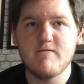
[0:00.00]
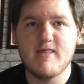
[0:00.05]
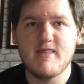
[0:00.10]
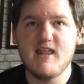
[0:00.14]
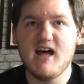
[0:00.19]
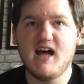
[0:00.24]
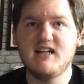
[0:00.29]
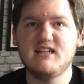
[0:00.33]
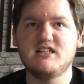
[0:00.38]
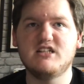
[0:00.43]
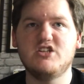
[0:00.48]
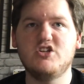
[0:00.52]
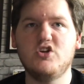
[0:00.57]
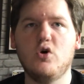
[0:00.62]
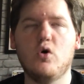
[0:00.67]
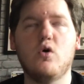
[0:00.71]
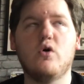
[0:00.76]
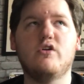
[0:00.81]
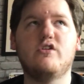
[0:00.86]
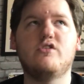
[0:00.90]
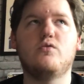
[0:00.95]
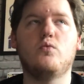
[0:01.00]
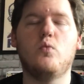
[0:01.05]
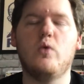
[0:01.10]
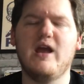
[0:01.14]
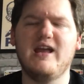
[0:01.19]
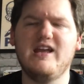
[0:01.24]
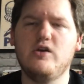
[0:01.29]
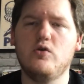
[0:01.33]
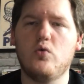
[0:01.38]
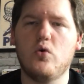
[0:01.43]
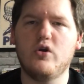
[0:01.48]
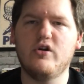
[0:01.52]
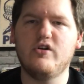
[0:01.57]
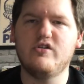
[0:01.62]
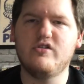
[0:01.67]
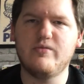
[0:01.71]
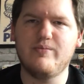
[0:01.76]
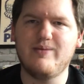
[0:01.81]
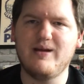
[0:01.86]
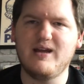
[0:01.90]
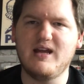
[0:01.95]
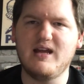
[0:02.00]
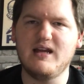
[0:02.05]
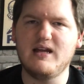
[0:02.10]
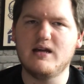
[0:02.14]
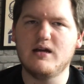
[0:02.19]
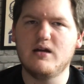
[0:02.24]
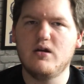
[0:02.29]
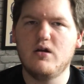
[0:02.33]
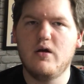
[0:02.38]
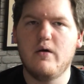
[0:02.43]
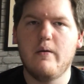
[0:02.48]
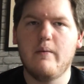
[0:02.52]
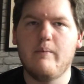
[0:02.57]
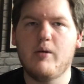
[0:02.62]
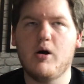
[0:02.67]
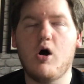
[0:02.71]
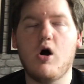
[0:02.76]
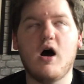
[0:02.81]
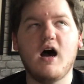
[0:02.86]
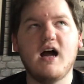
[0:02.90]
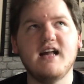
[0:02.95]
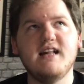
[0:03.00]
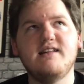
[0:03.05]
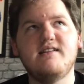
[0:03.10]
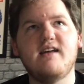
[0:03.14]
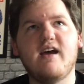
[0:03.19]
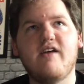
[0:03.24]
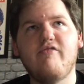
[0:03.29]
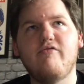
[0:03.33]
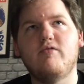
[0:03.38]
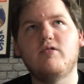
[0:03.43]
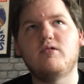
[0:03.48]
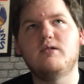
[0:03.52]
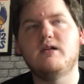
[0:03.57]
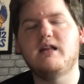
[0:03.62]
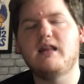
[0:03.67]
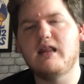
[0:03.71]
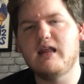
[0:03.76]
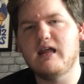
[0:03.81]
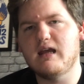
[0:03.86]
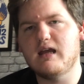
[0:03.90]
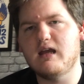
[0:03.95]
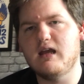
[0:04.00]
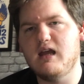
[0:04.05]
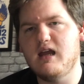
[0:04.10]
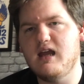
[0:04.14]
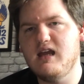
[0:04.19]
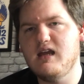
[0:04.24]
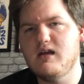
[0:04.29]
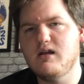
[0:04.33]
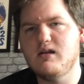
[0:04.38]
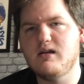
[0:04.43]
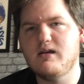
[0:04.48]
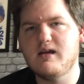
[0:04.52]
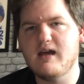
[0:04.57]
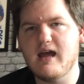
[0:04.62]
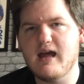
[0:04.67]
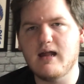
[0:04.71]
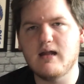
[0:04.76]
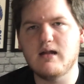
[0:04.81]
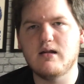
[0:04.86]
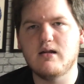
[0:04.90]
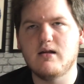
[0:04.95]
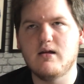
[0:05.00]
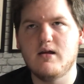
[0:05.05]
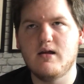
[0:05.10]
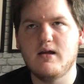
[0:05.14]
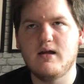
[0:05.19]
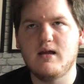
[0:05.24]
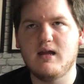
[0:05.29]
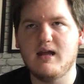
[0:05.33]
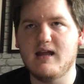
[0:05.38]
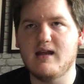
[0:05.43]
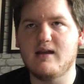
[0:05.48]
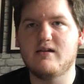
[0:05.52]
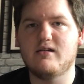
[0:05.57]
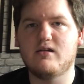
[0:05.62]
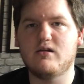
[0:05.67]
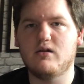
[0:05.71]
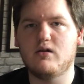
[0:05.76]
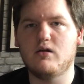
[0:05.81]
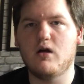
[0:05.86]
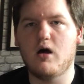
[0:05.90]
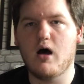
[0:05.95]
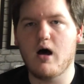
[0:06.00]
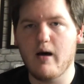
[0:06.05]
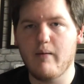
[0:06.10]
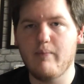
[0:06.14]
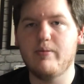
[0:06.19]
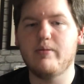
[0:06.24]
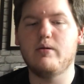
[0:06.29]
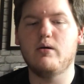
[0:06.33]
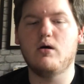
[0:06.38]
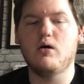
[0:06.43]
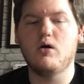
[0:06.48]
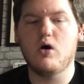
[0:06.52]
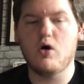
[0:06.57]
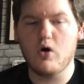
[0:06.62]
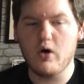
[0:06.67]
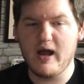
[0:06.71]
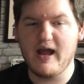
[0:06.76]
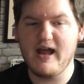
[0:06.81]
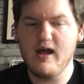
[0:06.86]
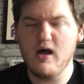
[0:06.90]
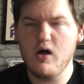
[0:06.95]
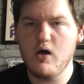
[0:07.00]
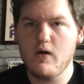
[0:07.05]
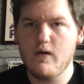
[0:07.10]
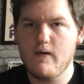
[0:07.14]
That's not where you want it to be. But I definitely think he can get it up higher.